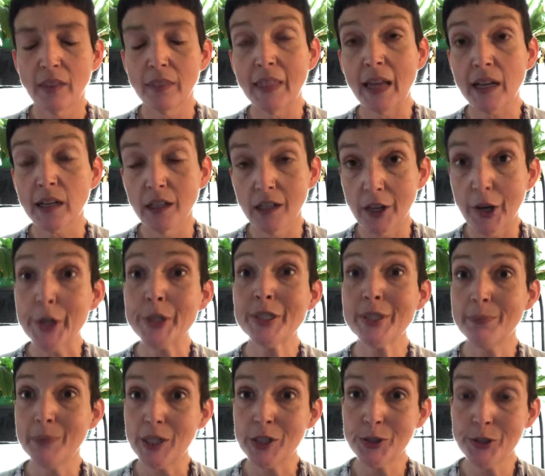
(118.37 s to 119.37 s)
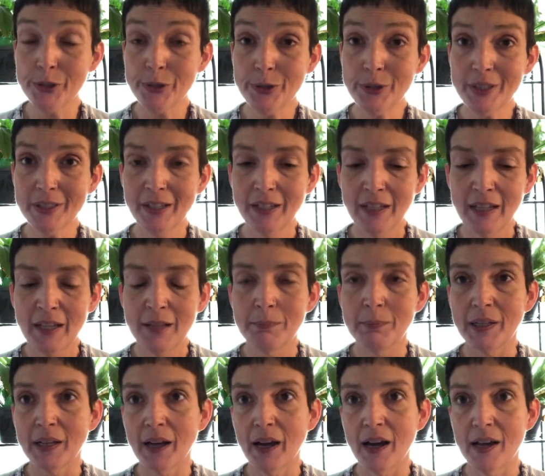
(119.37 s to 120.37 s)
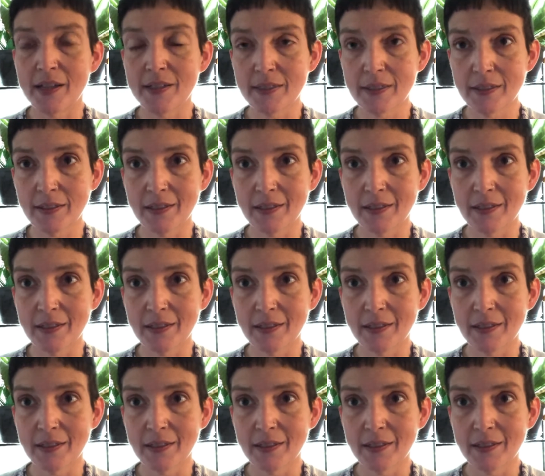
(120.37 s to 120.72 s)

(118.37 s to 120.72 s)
that can cause some issues because